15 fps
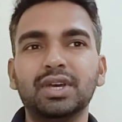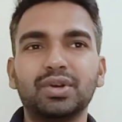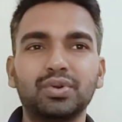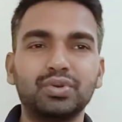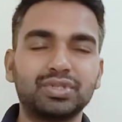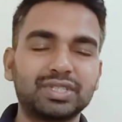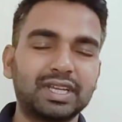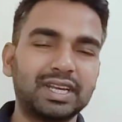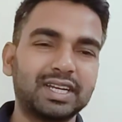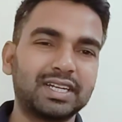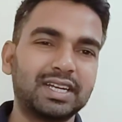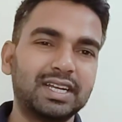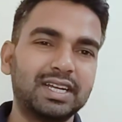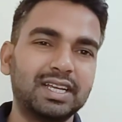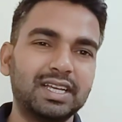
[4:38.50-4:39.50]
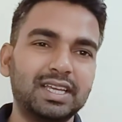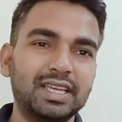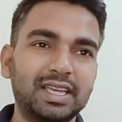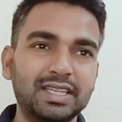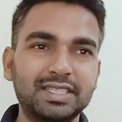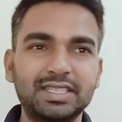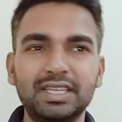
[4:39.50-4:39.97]
routes connected
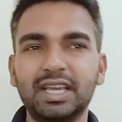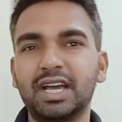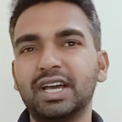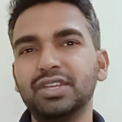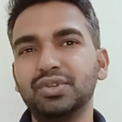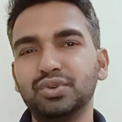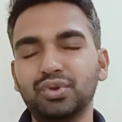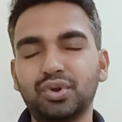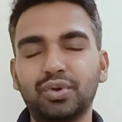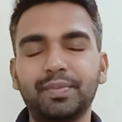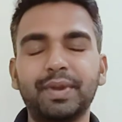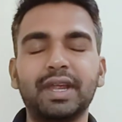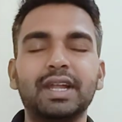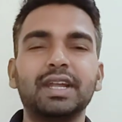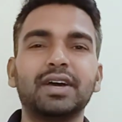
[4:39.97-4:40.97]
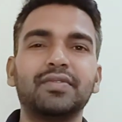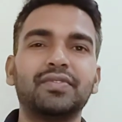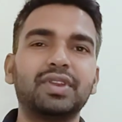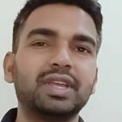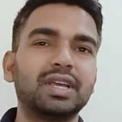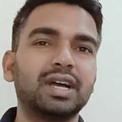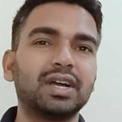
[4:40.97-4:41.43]
Asia, Europe, and
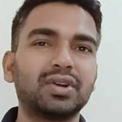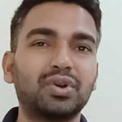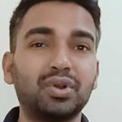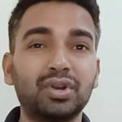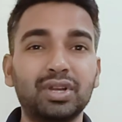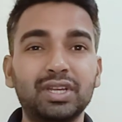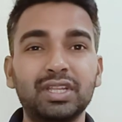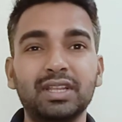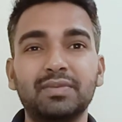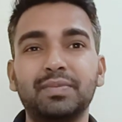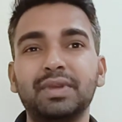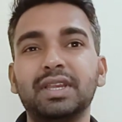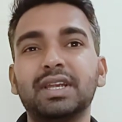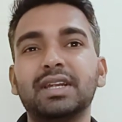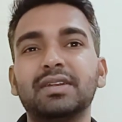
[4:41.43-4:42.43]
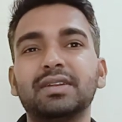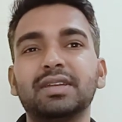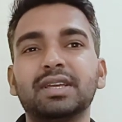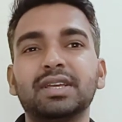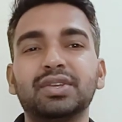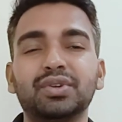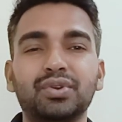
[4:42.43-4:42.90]
Africa. Colonial period,
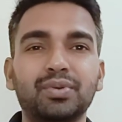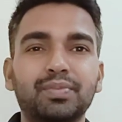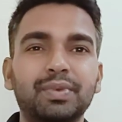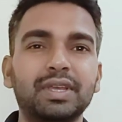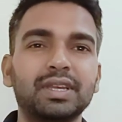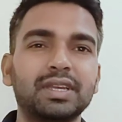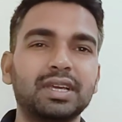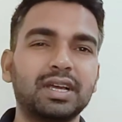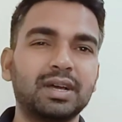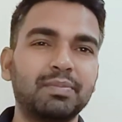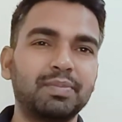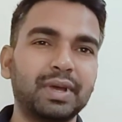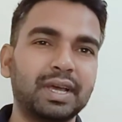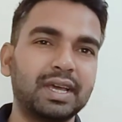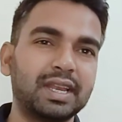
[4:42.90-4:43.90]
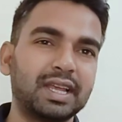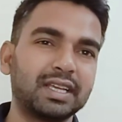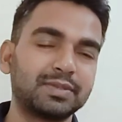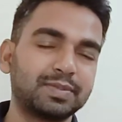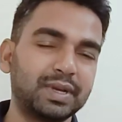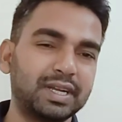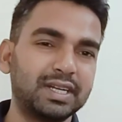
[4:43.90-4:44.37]
European empire
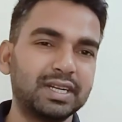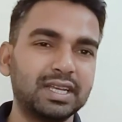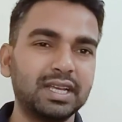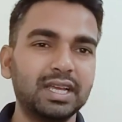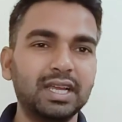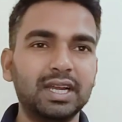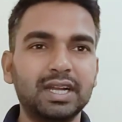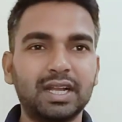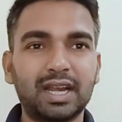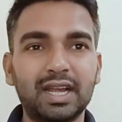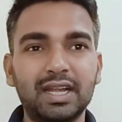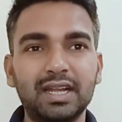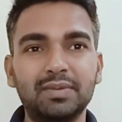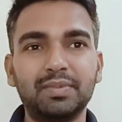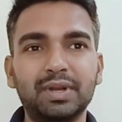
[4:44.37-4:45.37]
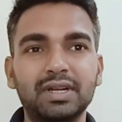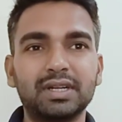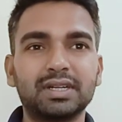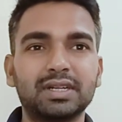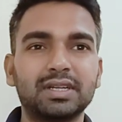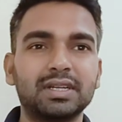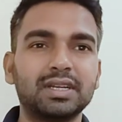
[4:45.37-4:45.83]
expand trade, but
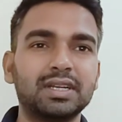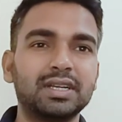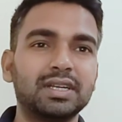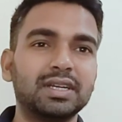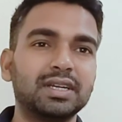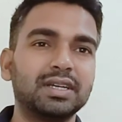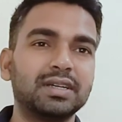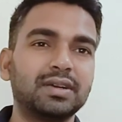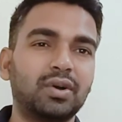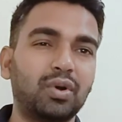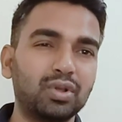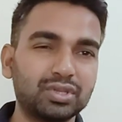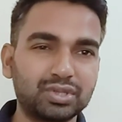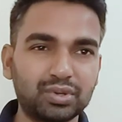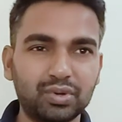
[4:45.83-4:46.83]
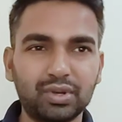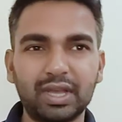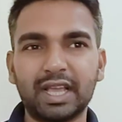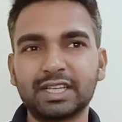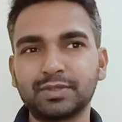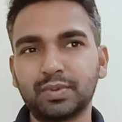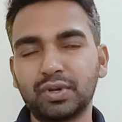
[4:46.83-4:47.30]
also
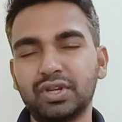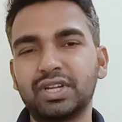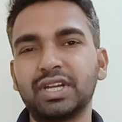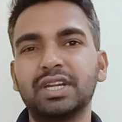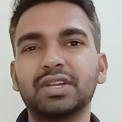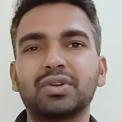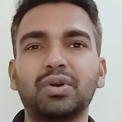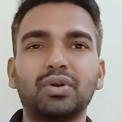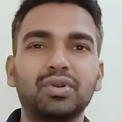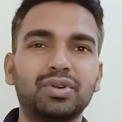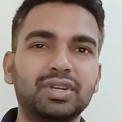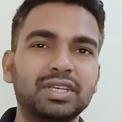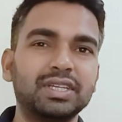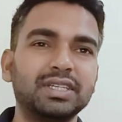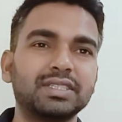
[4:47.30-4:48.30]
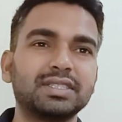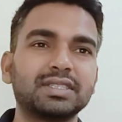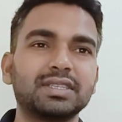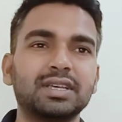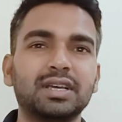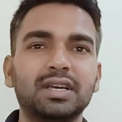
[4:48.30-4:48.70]
exploited colonies.